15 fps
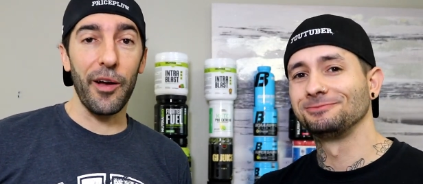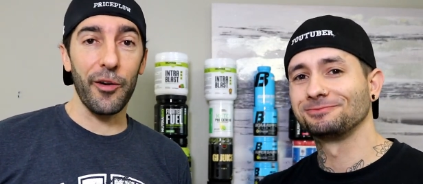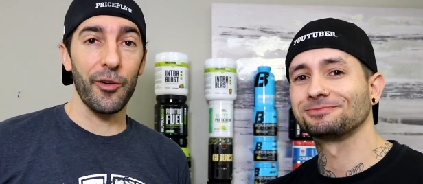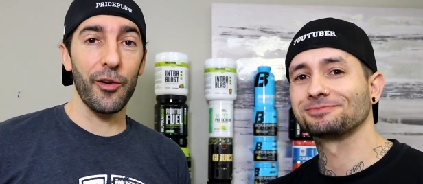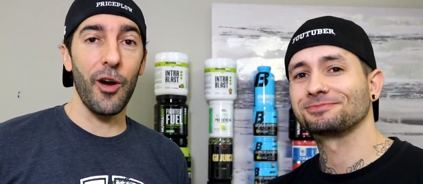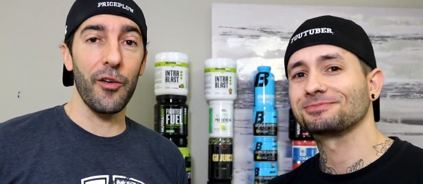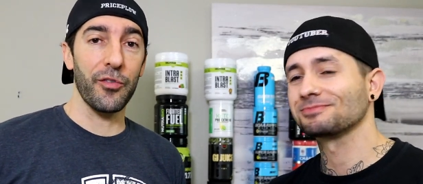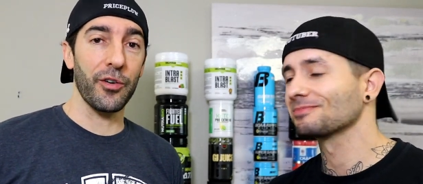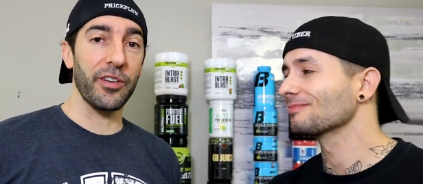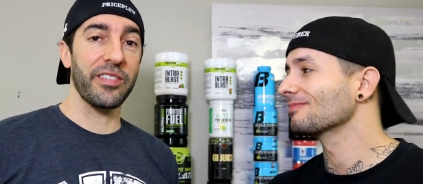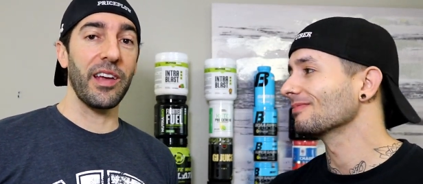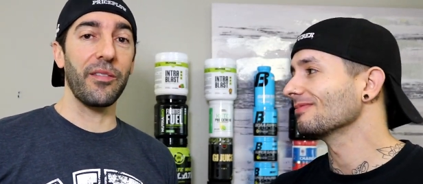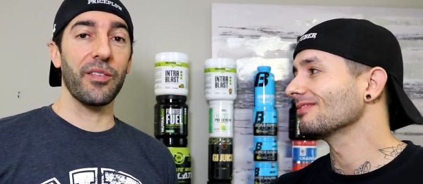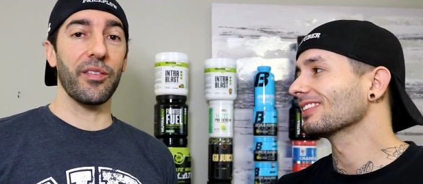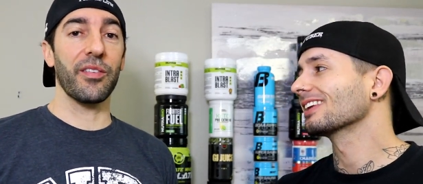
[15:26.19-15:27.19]
Speaker 1: hurt over a
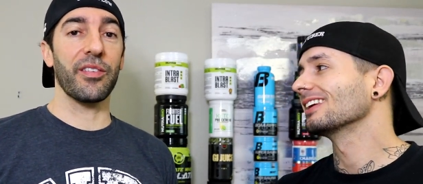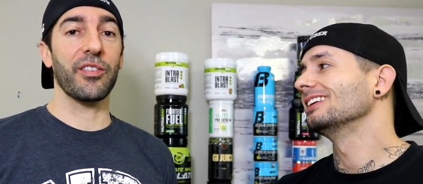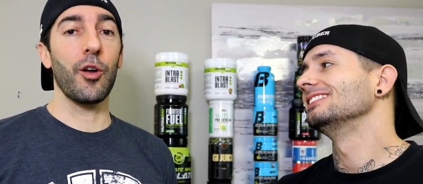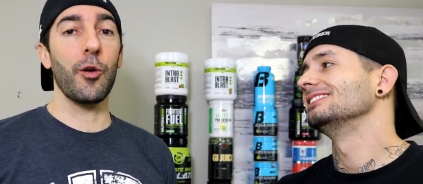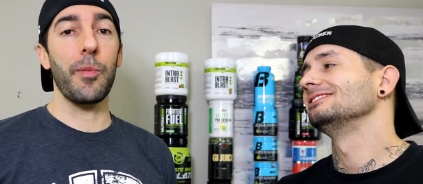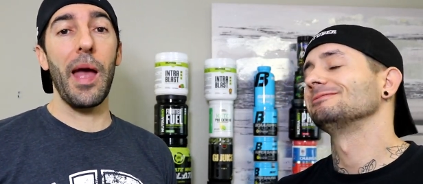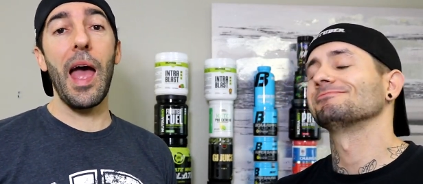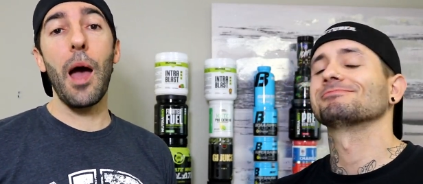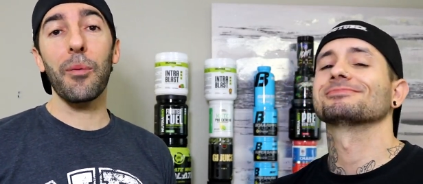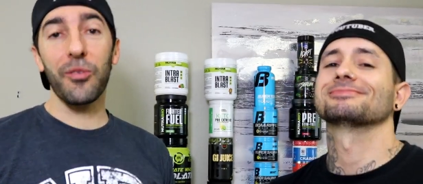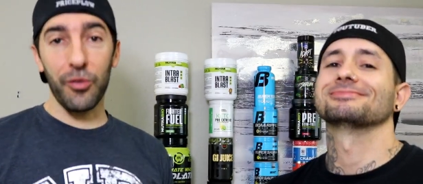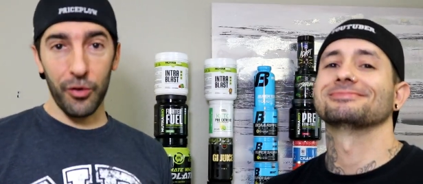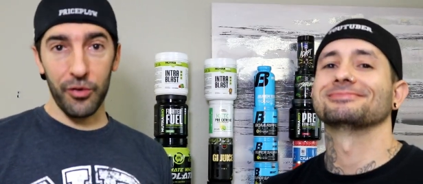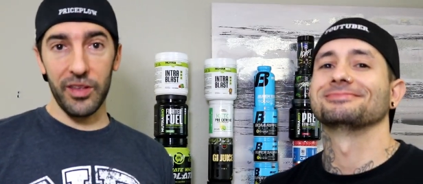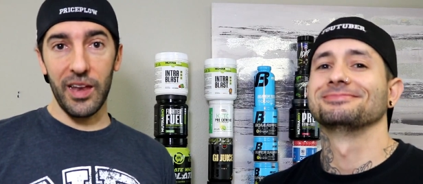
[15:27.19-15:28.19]
seventh of a scoop?
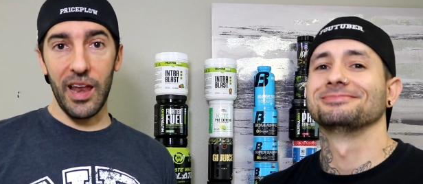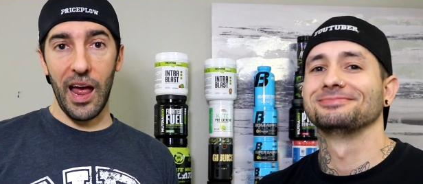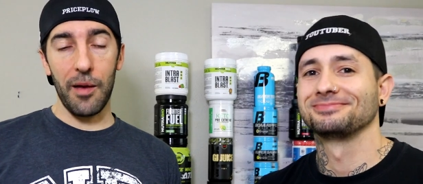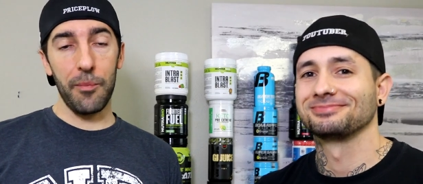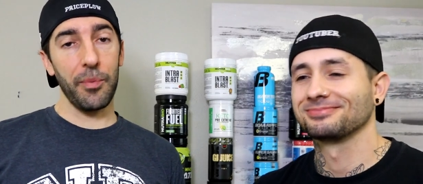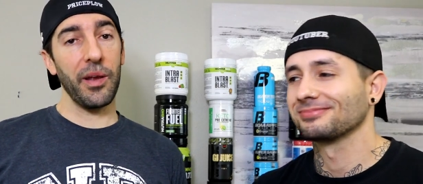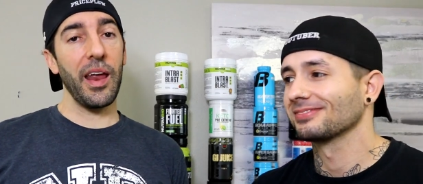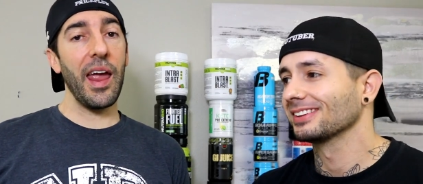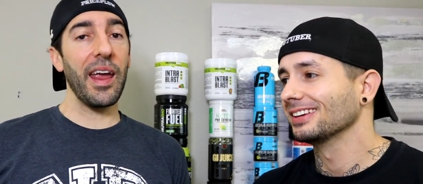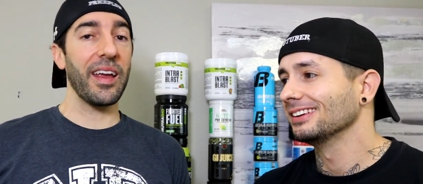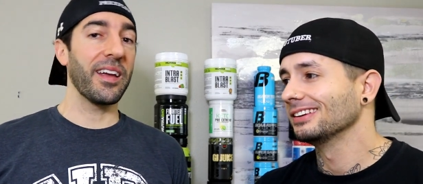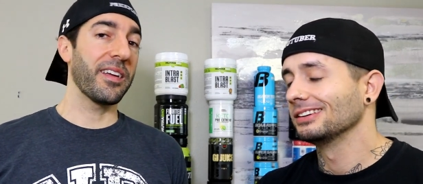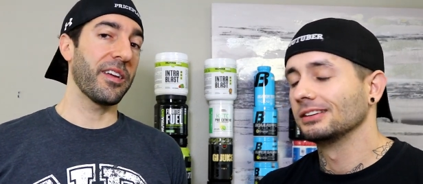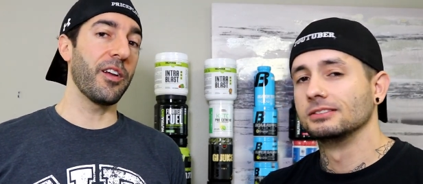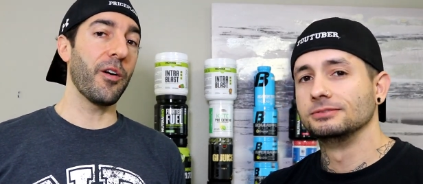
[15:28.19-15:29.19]
Absolutely not. But hey,
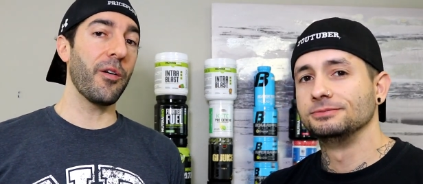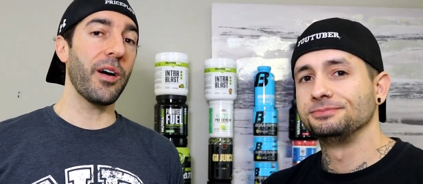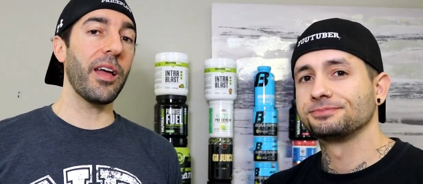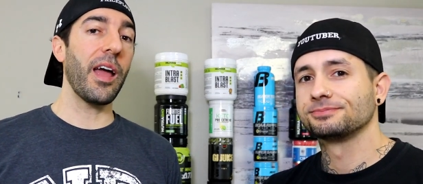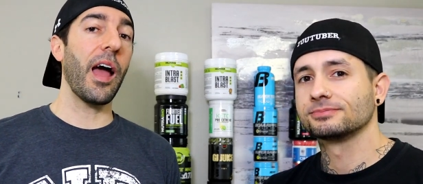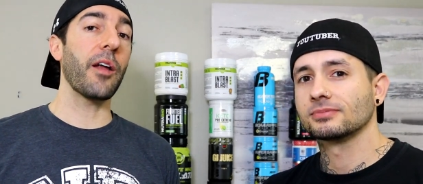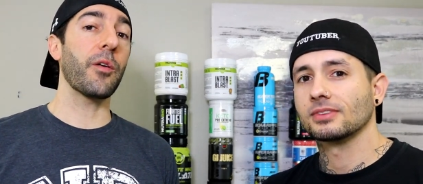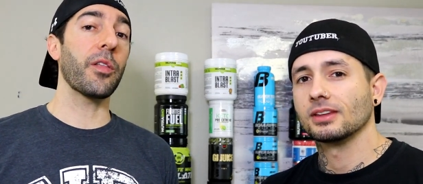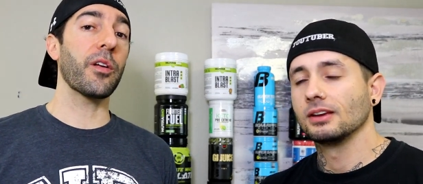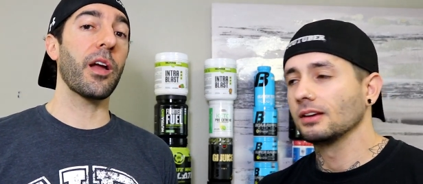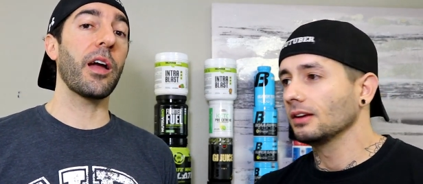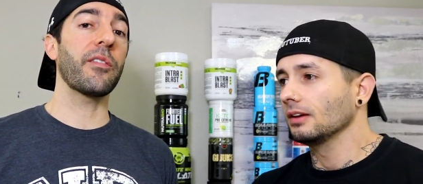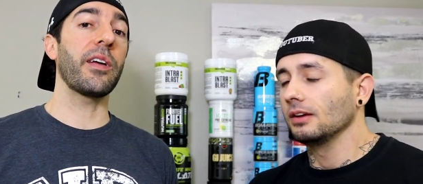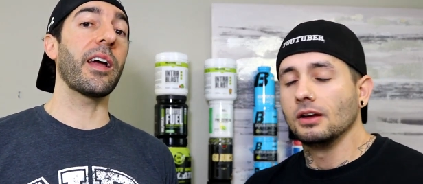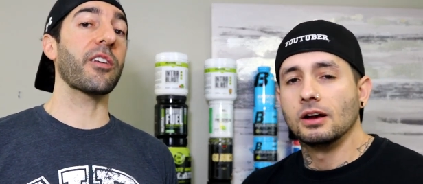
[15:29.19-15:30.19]
you know what? I'd rather
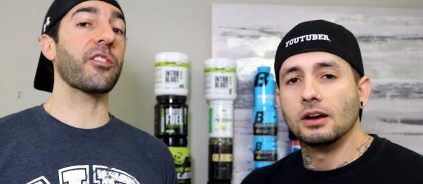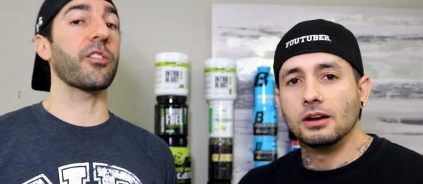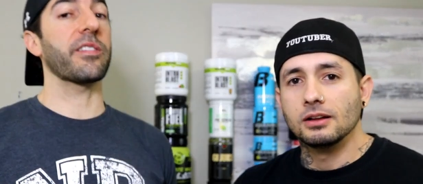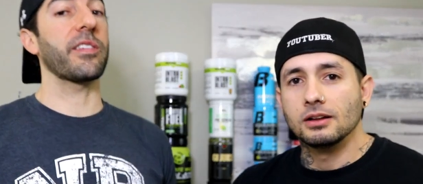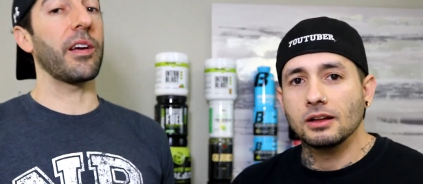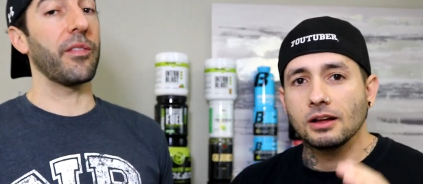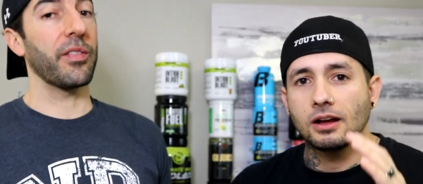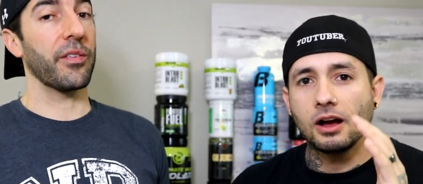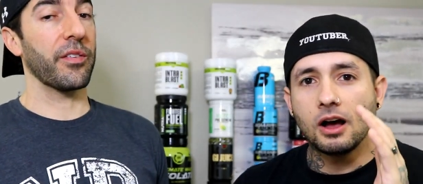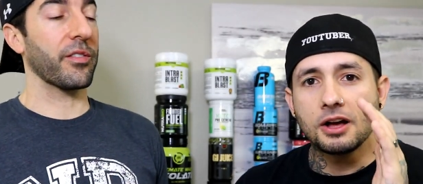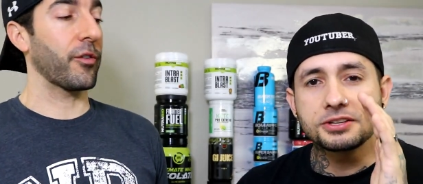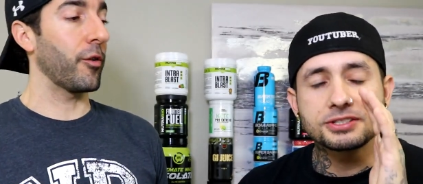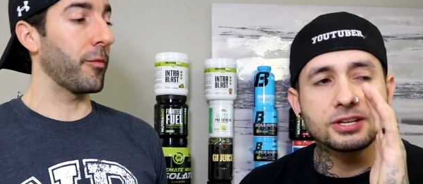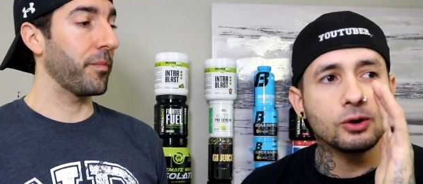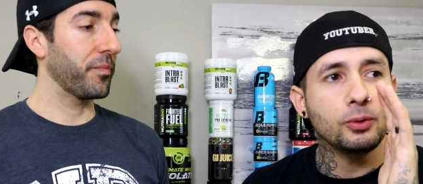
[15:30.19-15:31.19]
have an extra seventh of oh,
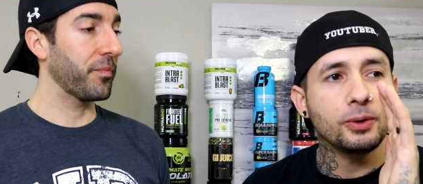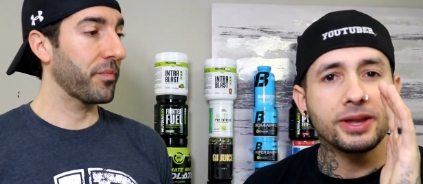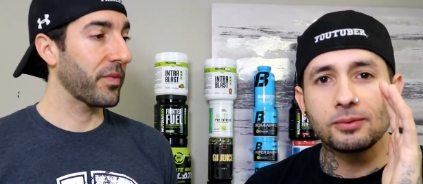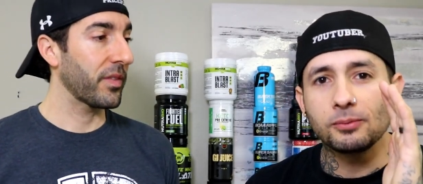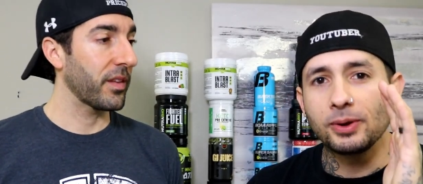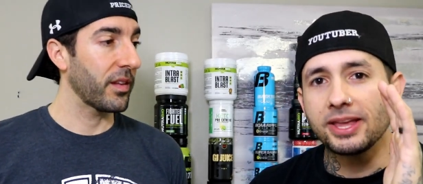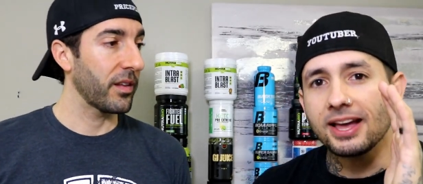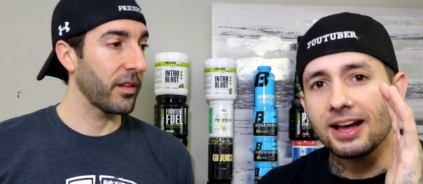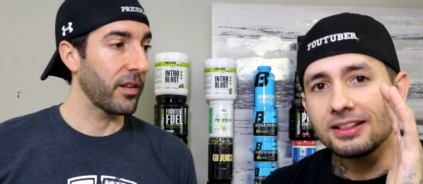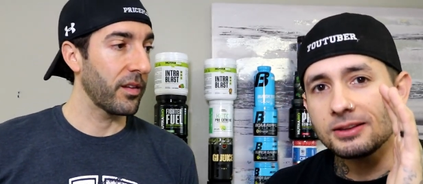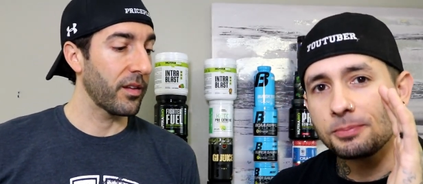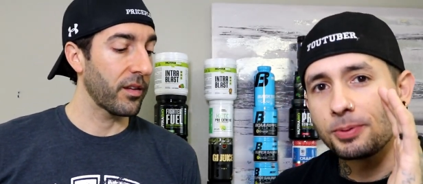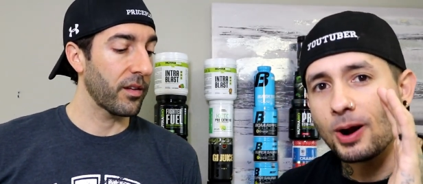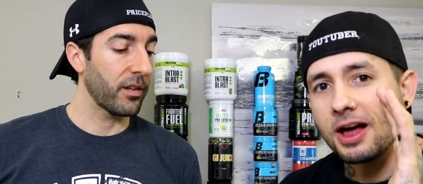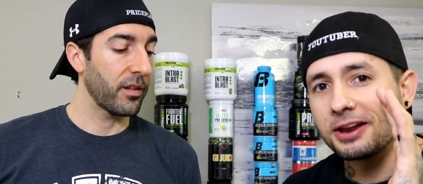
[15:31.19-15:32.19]
scoop. Also, we, we got
Speaker 2: the
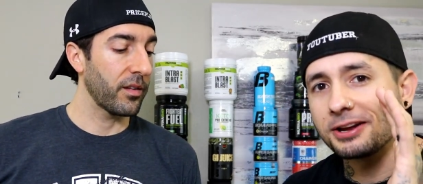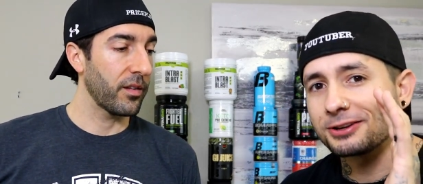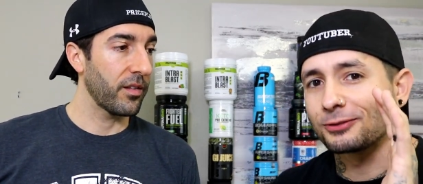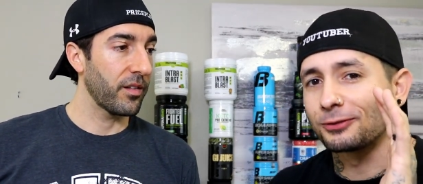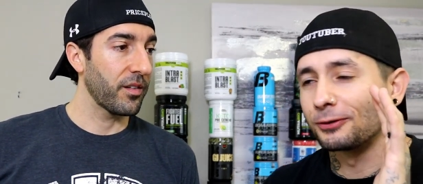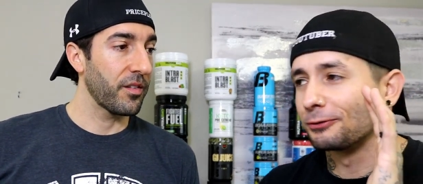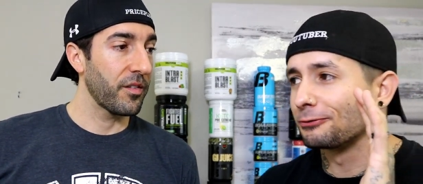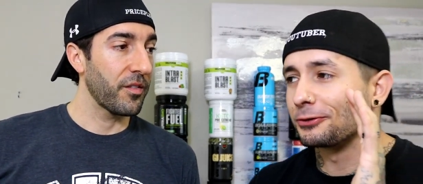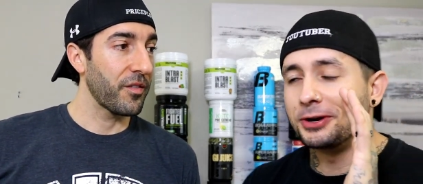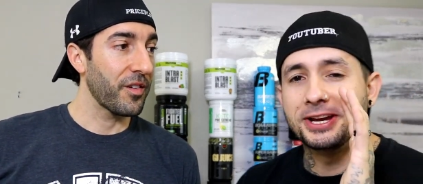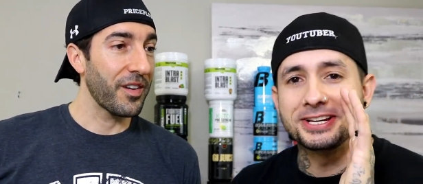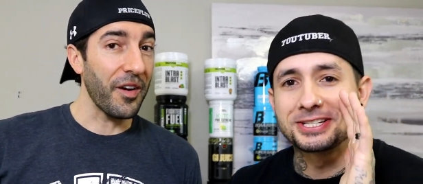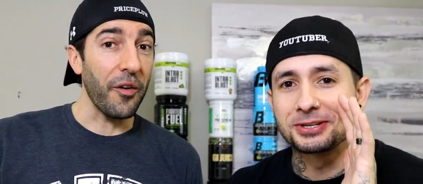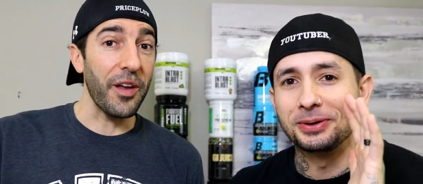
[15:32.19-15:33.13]
products for free, so